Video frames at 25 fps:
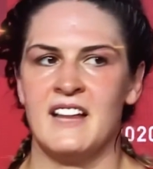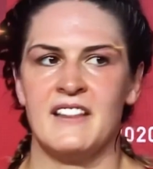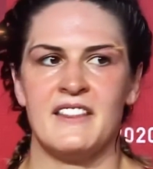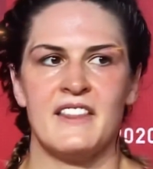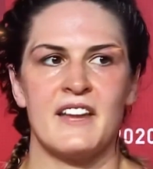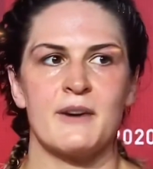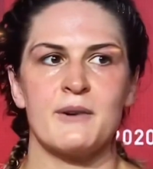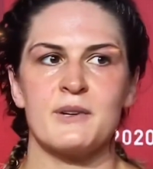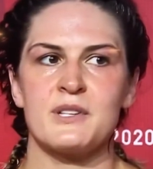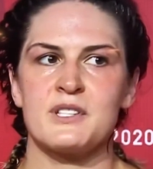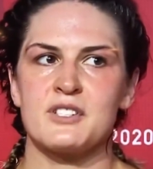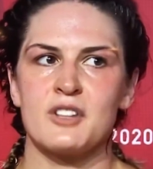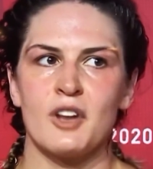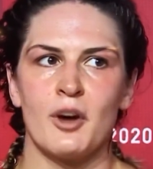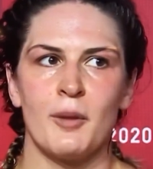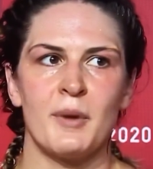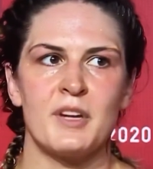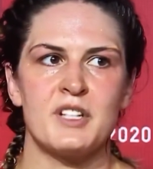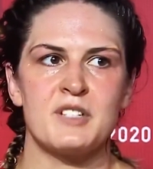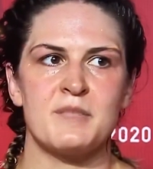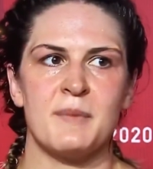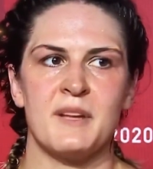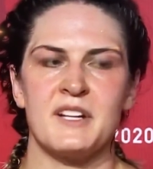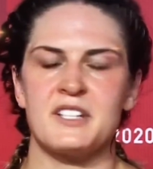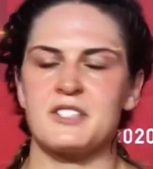There was so
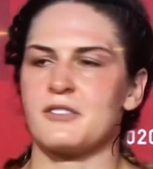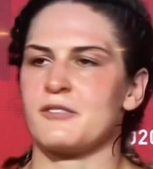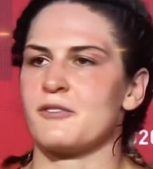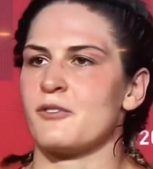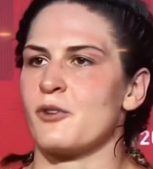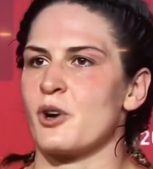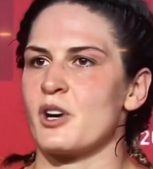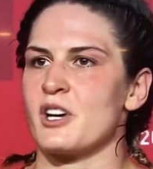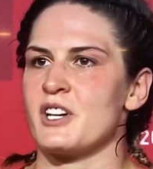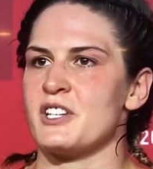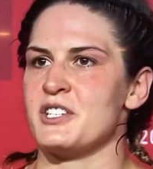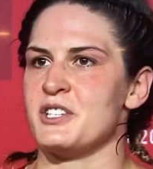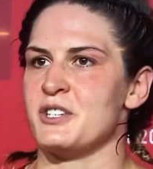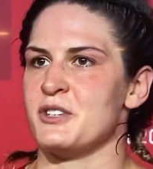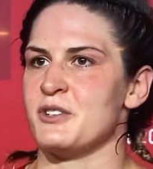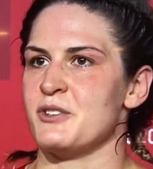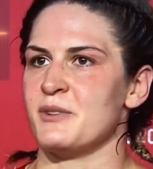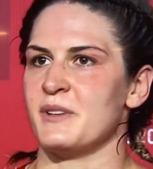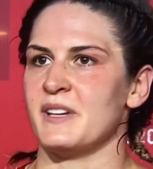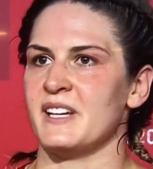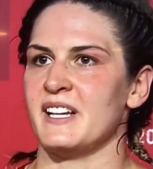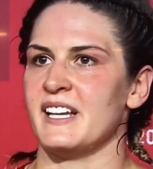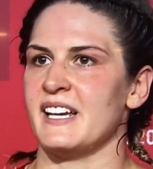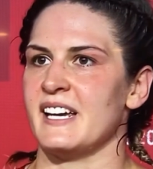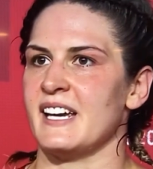much mental fortitude,
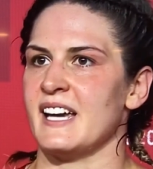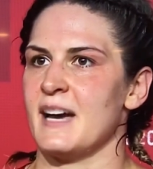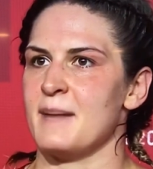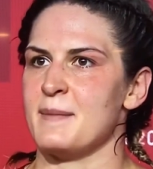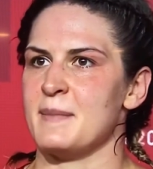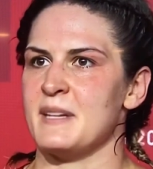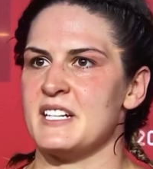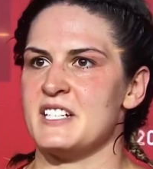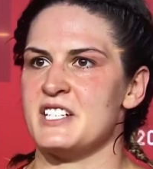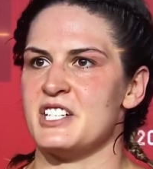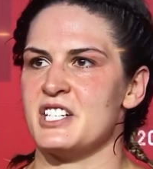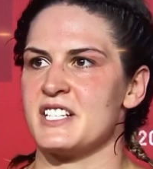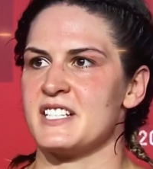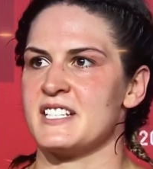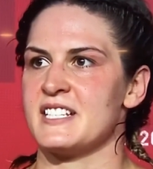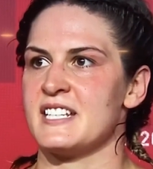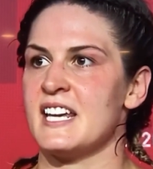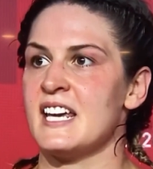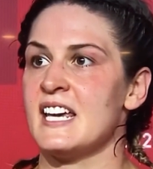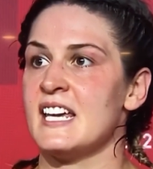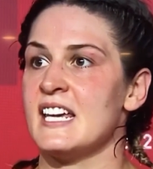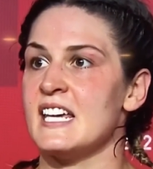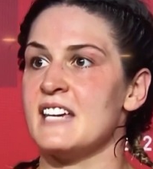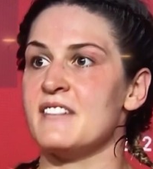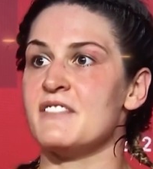really. I mean, just
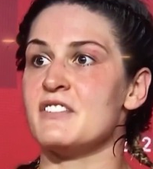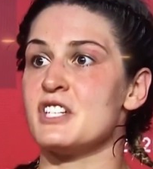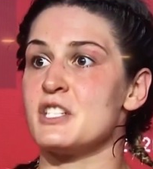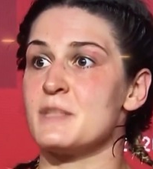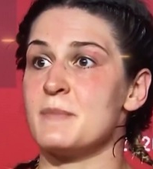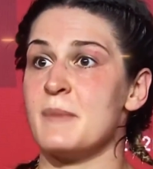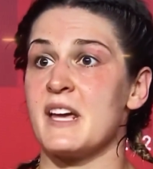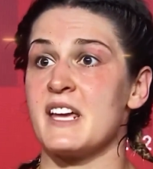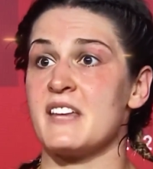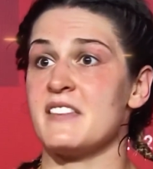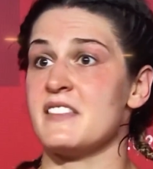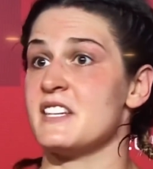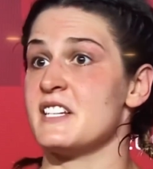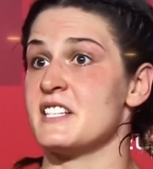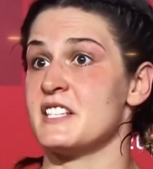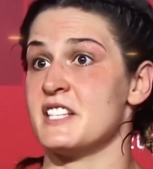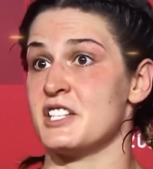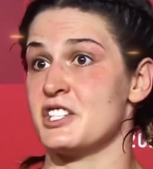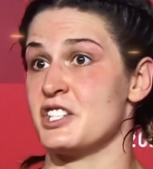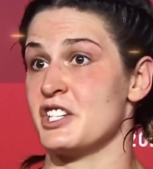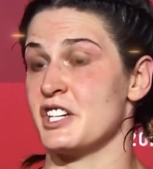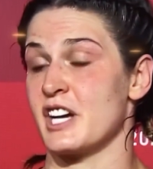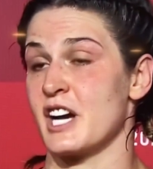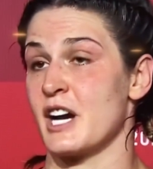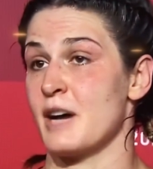making the
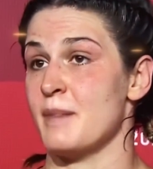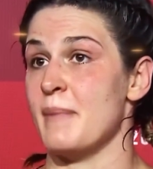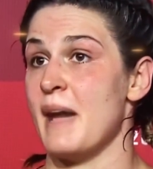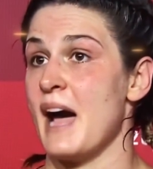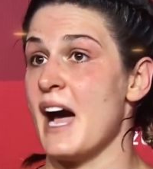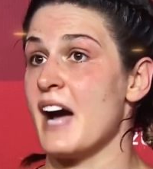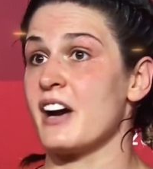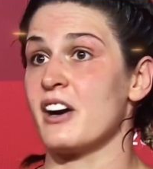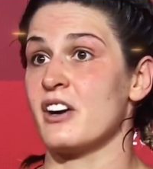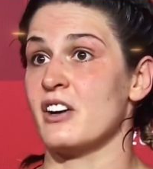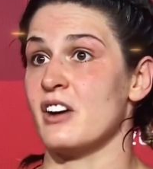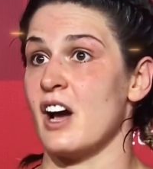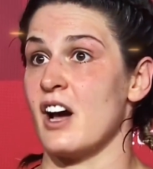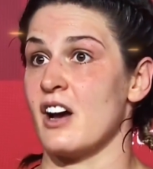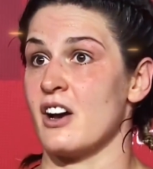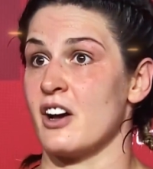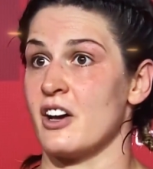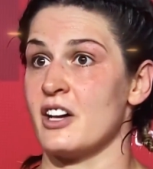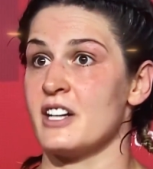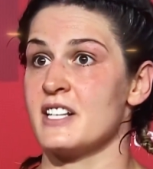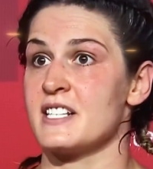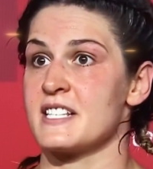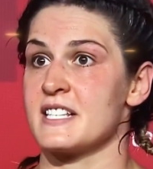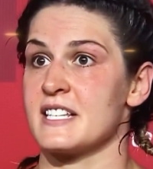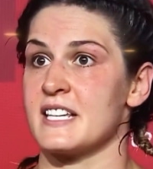decision to come back or not,
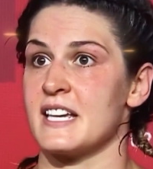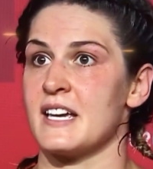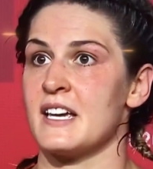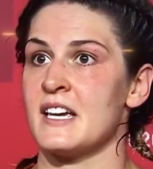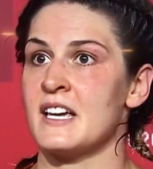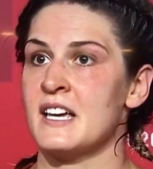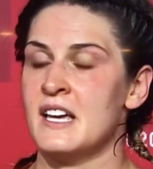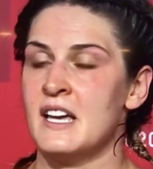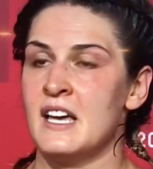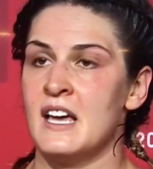honestly.